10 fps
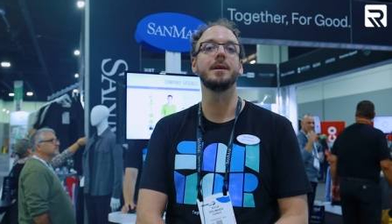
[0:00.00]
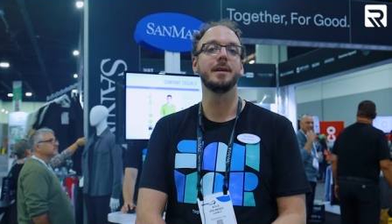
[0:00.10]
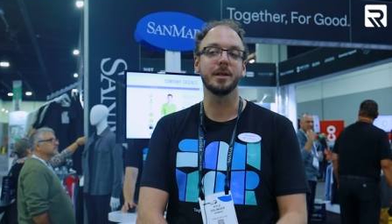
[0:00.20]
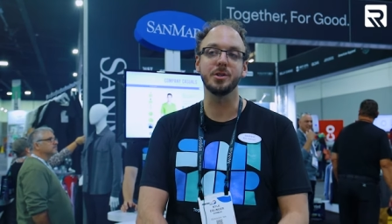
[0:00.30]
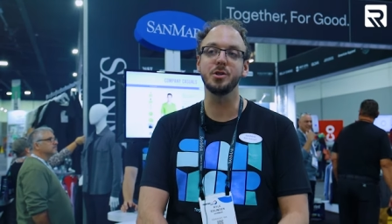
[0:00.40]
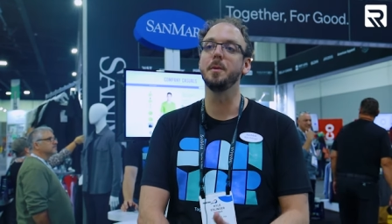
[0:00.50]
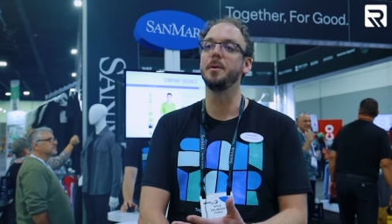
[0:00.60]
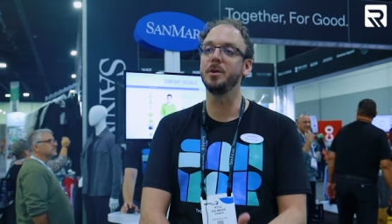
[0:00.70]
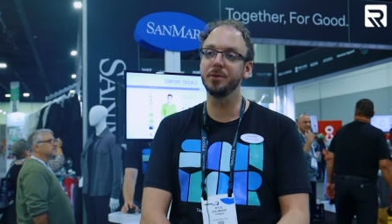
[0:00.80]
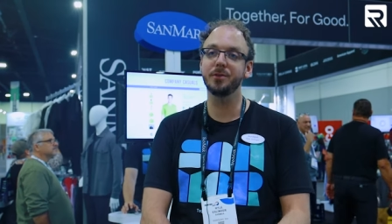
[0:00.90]

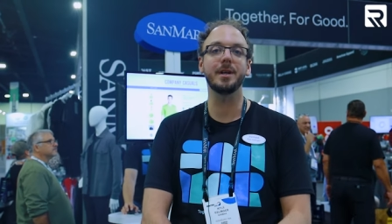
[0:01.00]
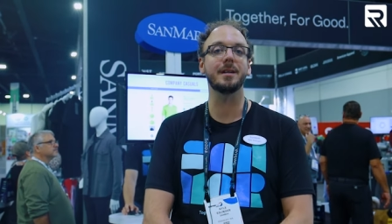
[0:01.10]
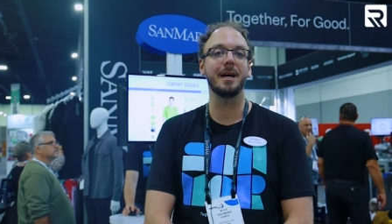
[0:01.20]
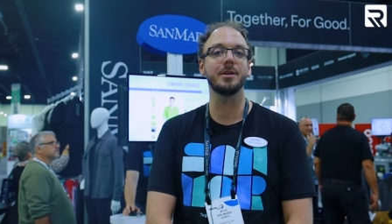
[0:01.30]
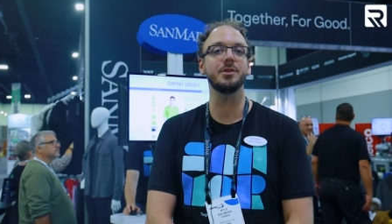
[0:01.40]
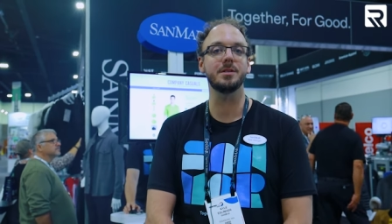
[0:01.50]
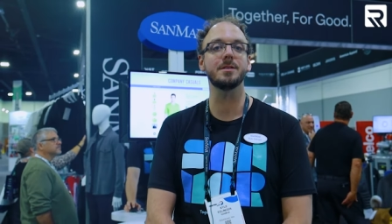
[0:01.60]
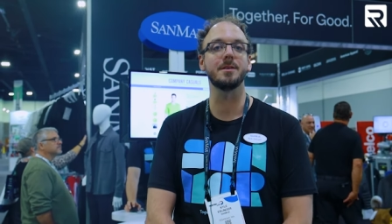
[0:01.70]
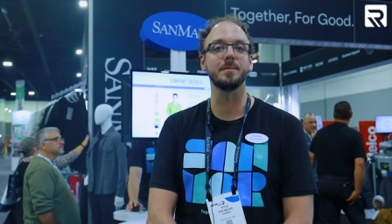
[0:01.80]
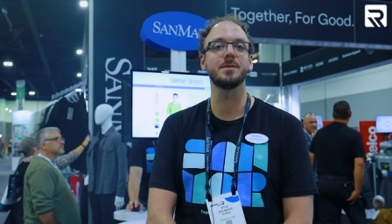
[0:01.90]
consumables, technology
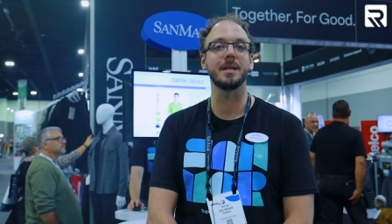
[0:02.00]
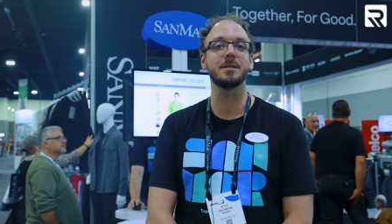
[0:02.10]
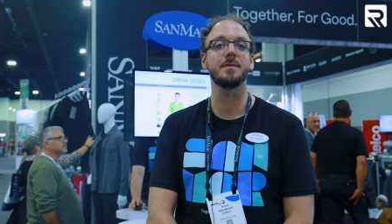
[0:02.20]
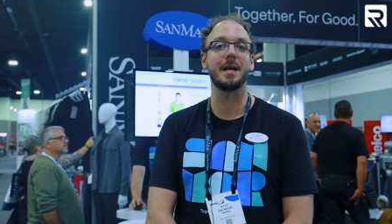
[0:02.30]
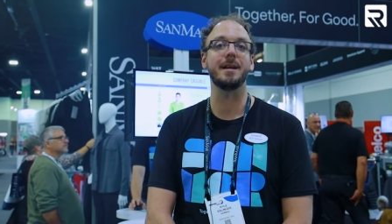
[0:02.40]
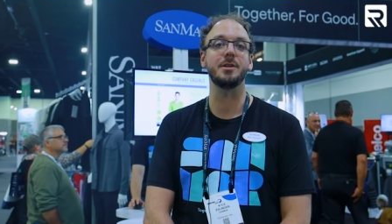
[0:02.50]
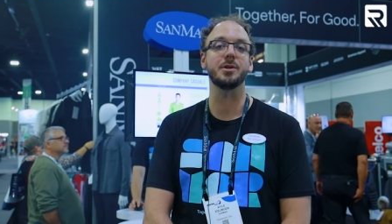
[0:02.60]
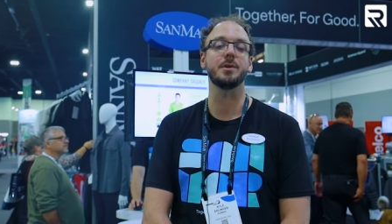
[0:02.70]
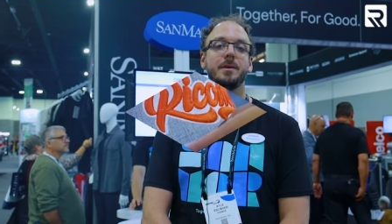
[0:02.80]
systems, things of that nature.